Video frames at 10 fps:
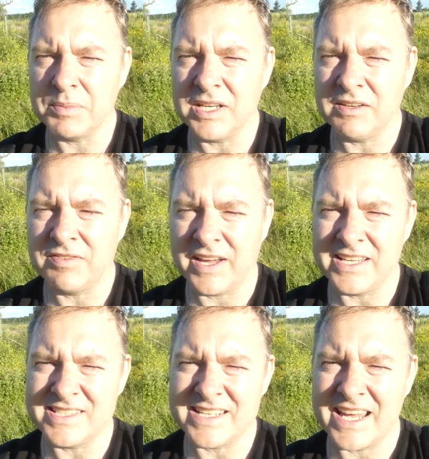be
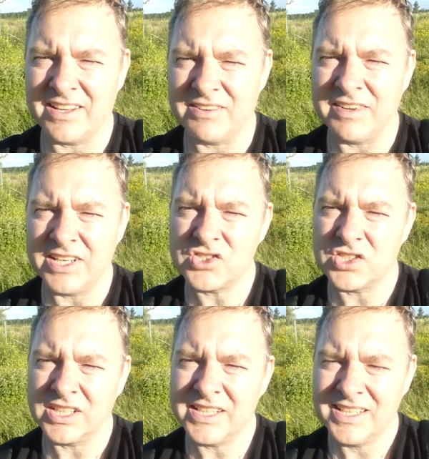phased out
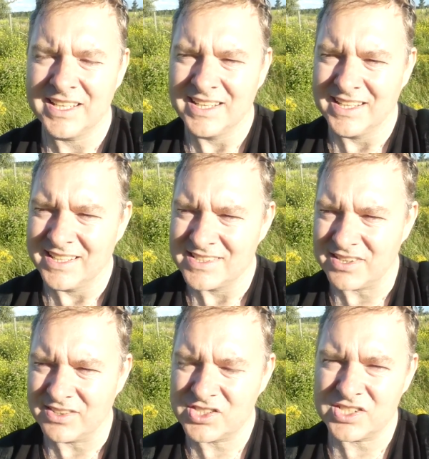eventually.
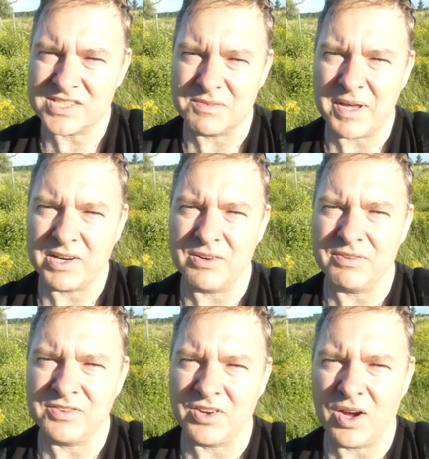So it's just a matter
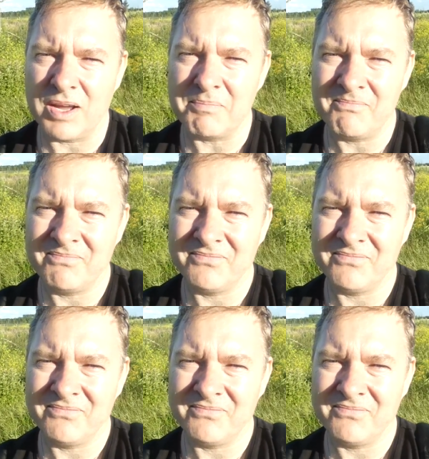of time.